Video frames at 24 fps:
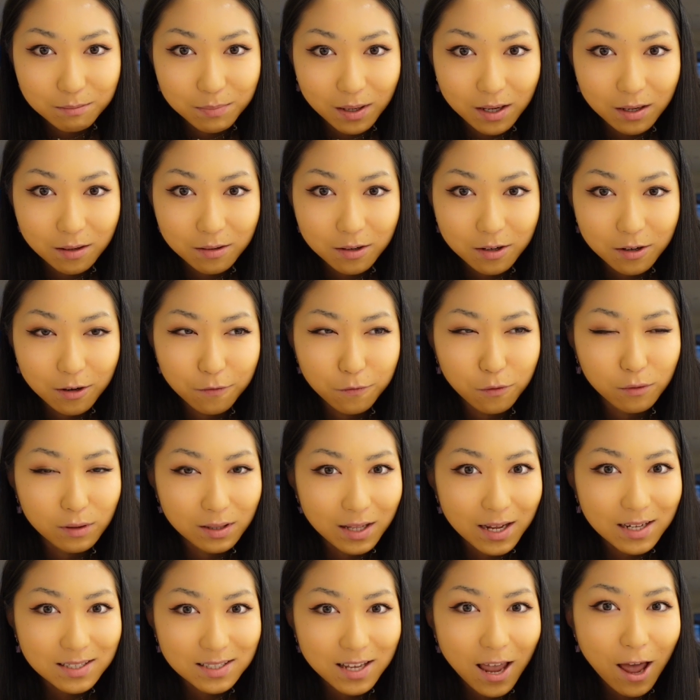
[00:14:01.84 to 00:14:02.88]
but for
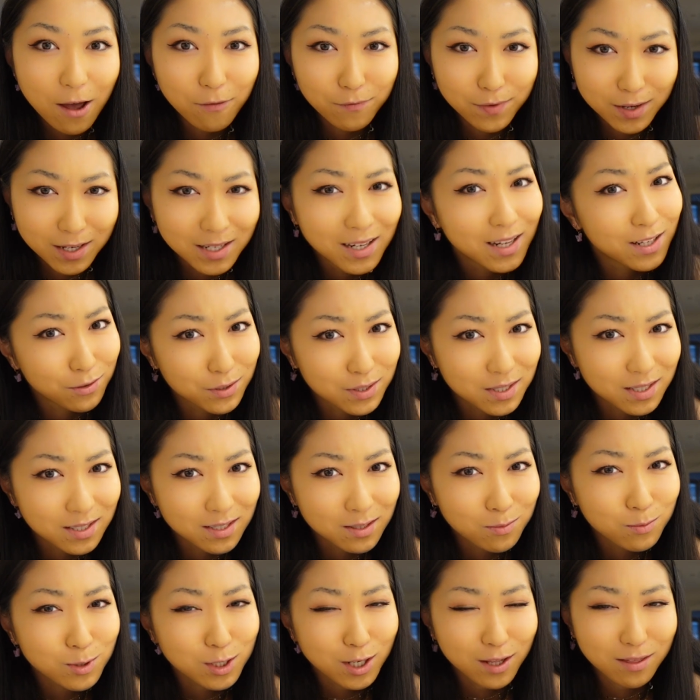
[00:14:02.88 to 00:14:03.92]
less caffeine in your
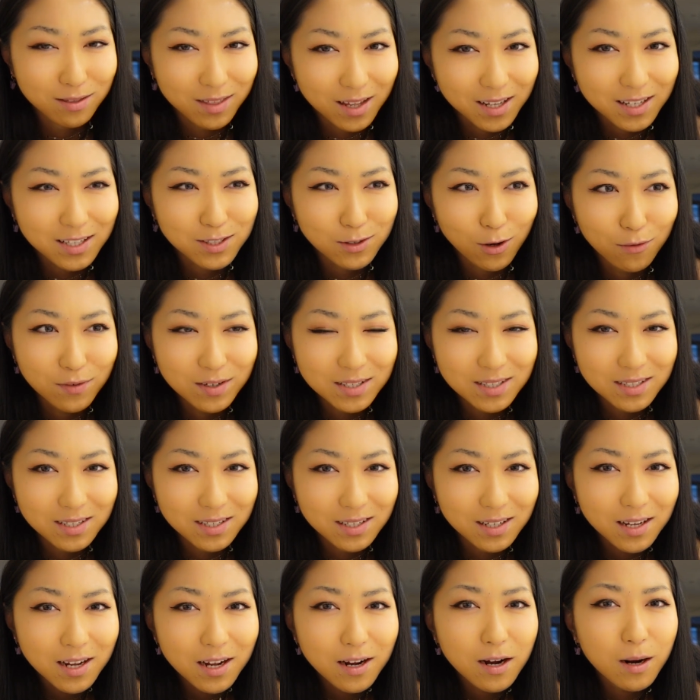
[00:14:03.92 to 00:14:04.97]
system, which I think is
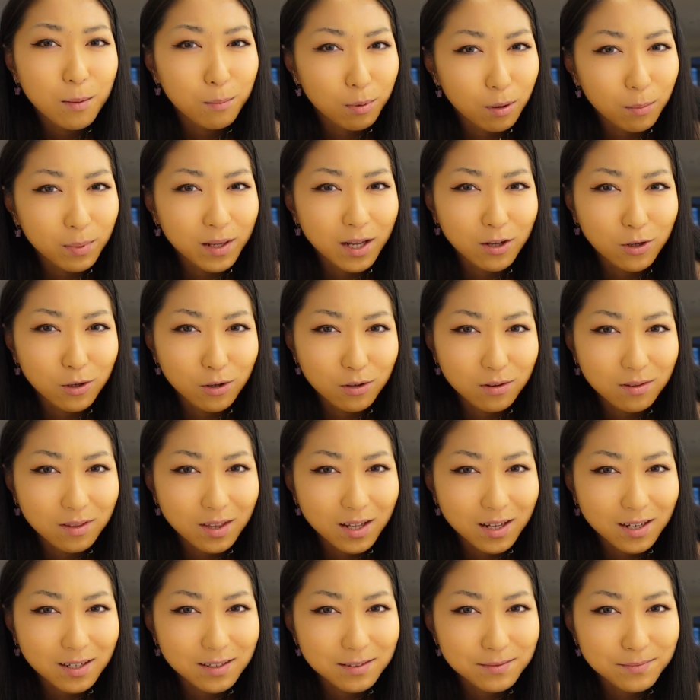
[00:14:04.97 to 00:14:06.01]
obviously probably a good
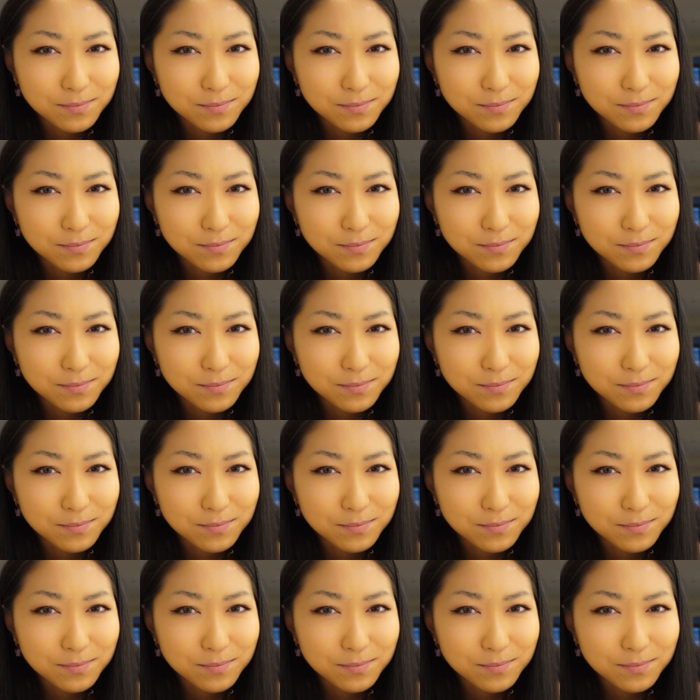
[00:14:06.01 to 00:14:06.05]
thing.